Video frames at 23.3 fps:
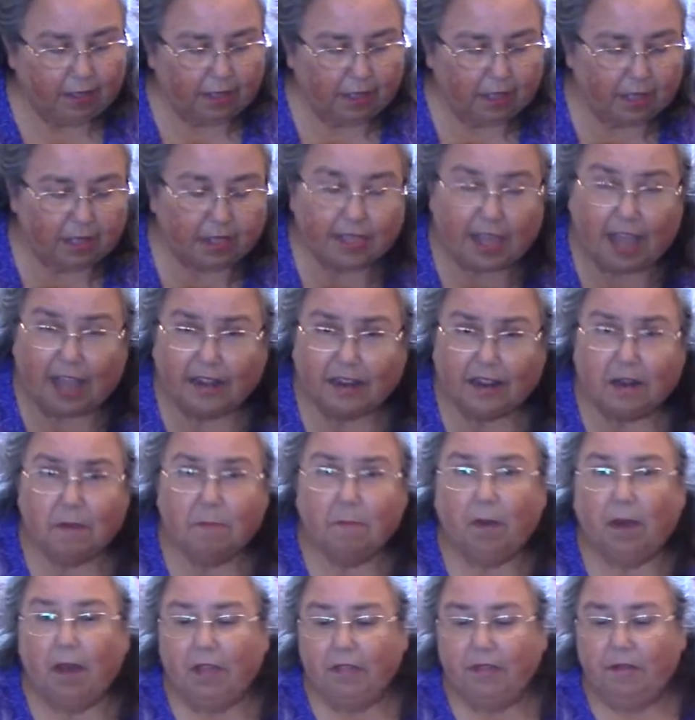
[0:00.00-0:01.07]
And that didn't
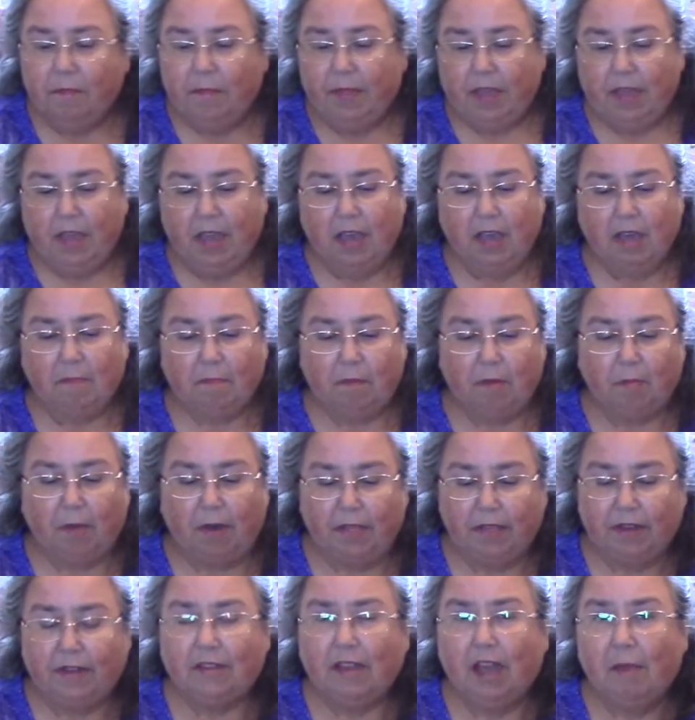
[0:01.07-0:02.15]
bother me, but by
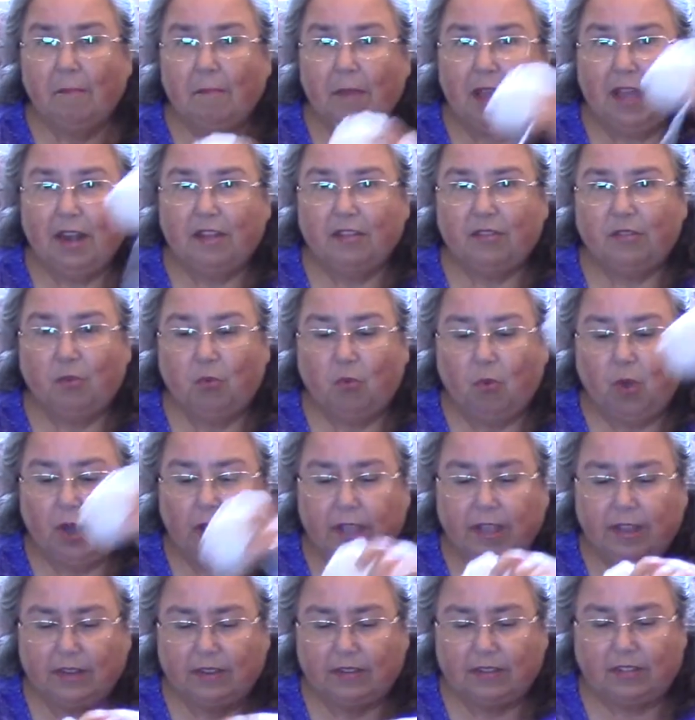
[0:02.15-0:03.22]
the time I added the
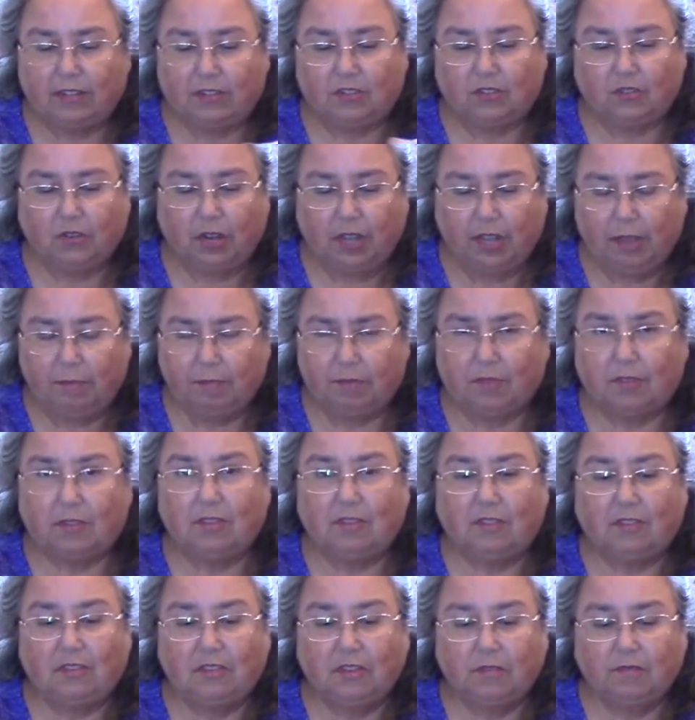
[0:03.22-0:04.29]
white stripes, the
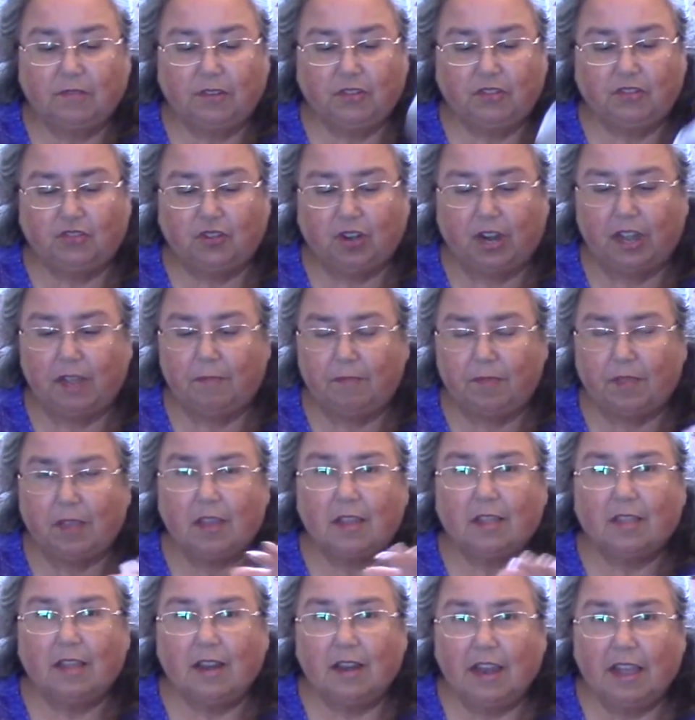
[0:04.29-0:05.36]
silver stripes,
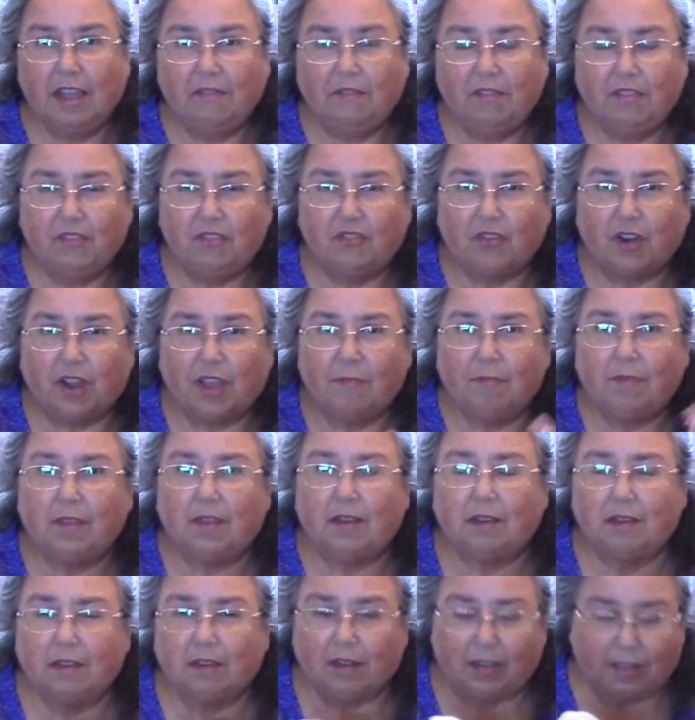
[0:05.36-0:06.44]
the navy stripes,
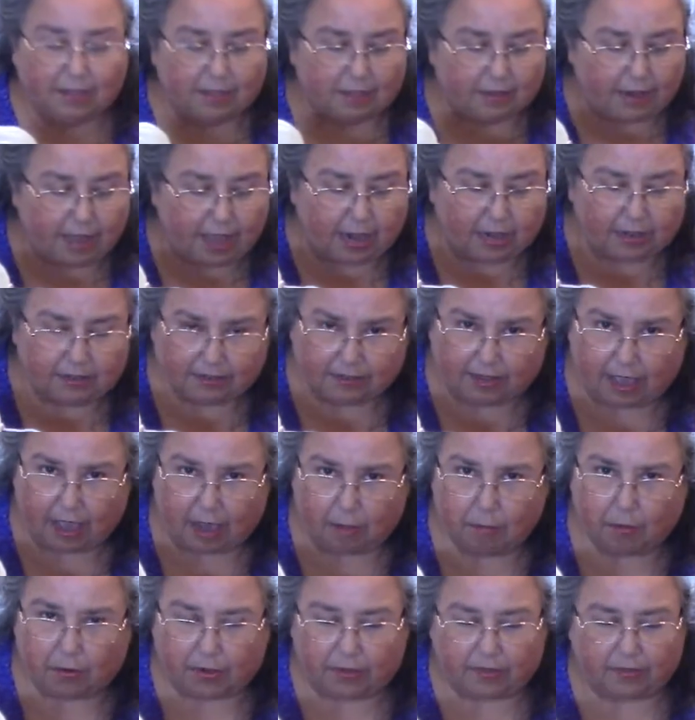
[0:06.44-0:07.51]
it looked like the Dallas
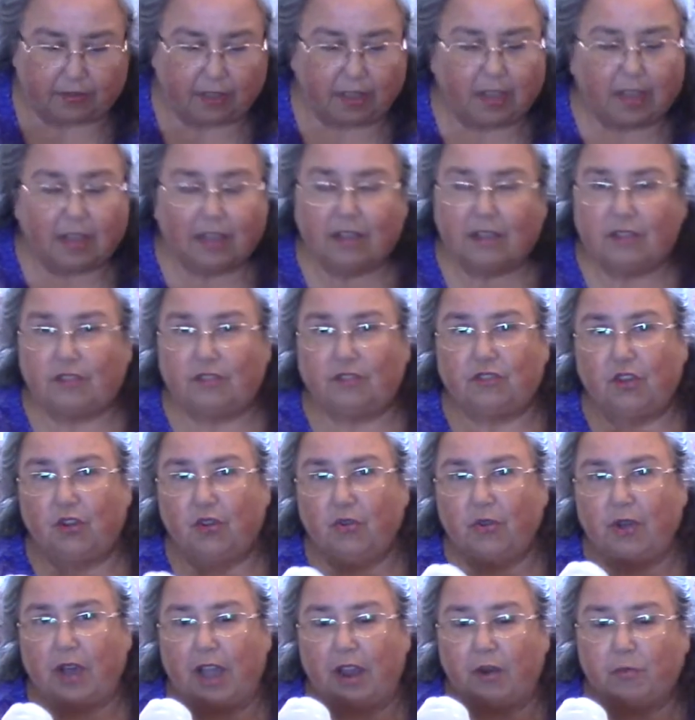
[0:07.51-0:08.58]
Cowboys.
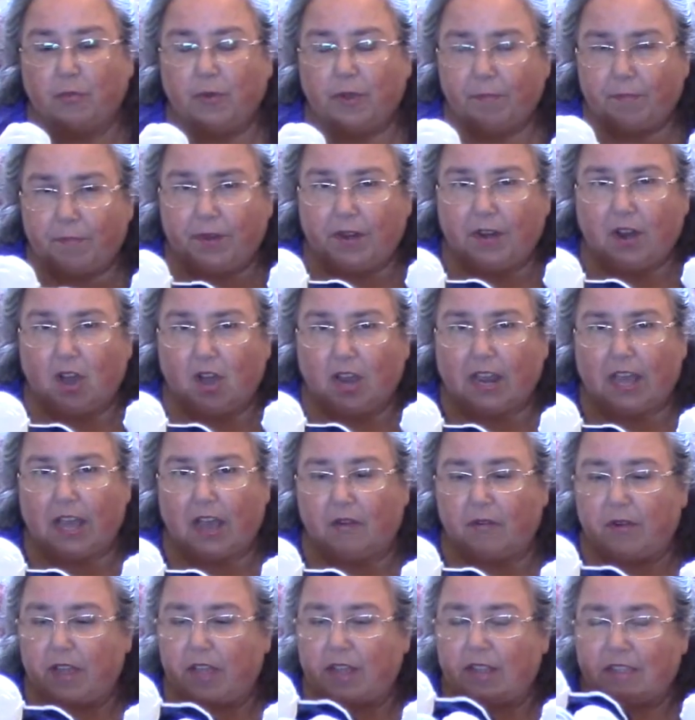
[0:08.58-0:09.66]
So I ripped it all
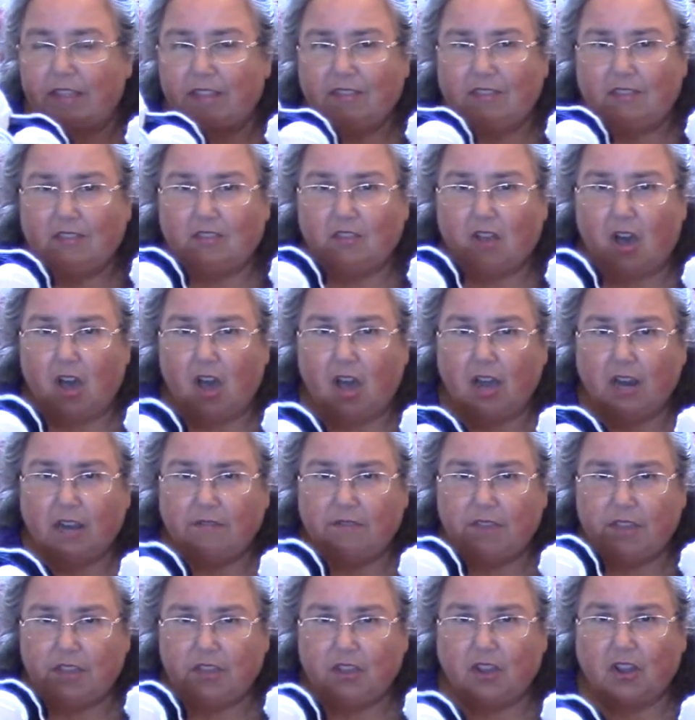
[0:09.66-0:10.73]
out, and this is all of
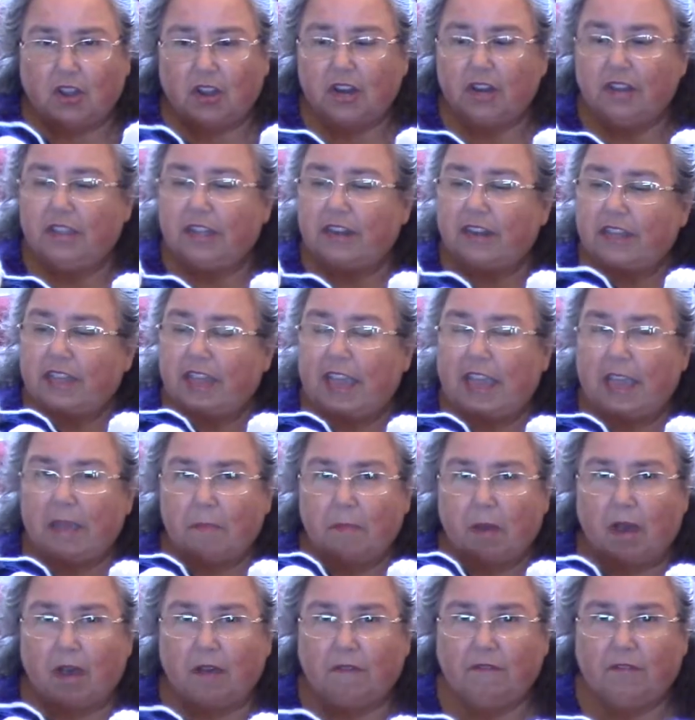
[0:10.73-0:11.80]
the yarn that came
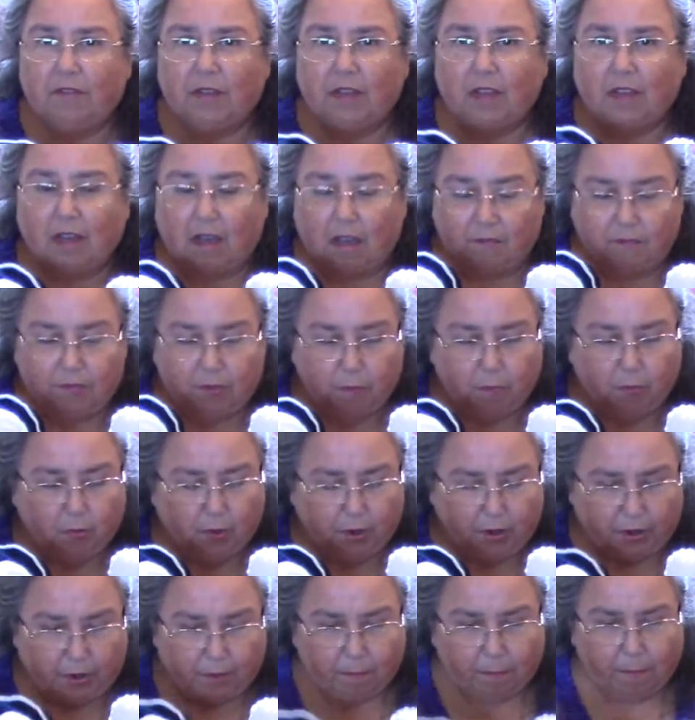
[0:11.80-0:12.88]
off of the
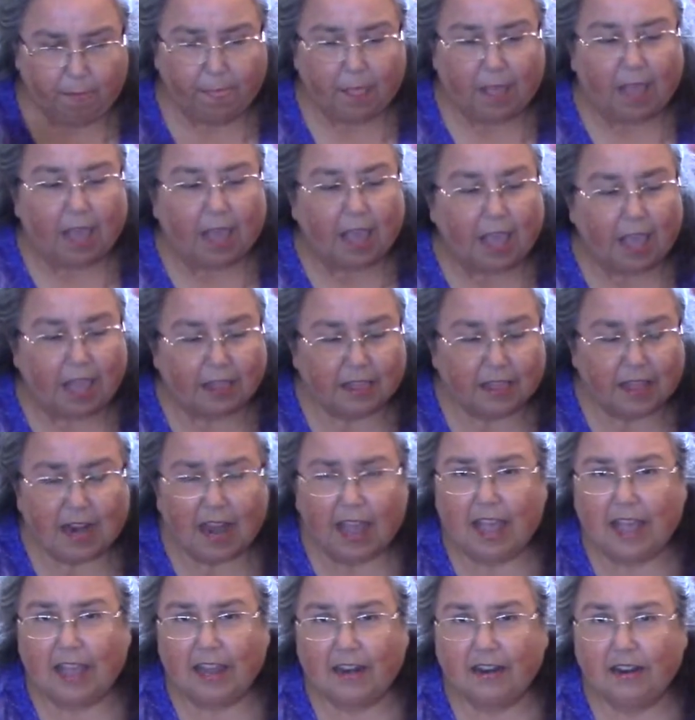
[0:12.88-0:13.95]
border. And then I
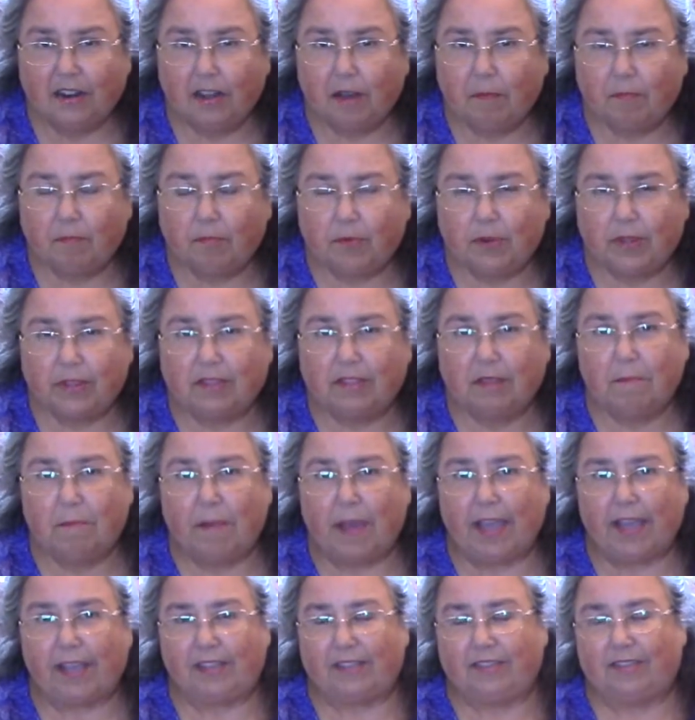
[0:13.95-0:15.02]
ended up with the
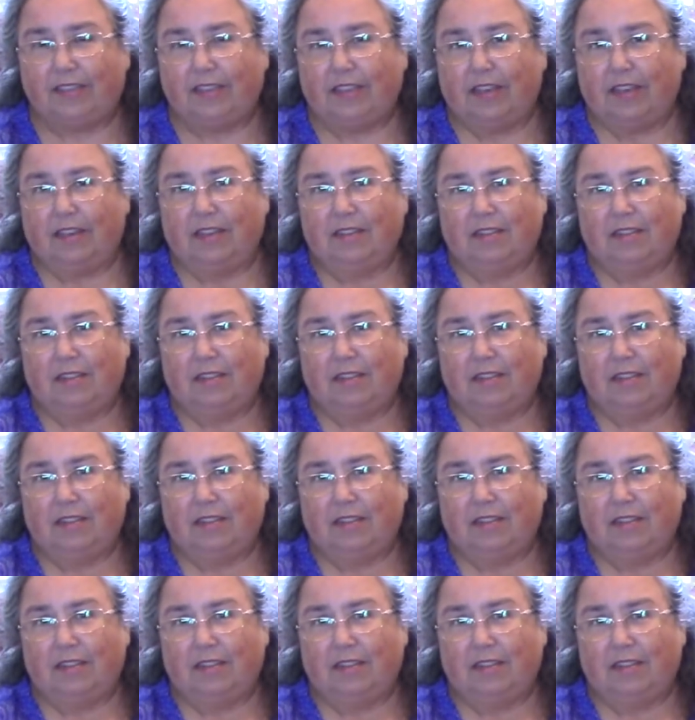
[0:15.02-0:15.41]
Banksia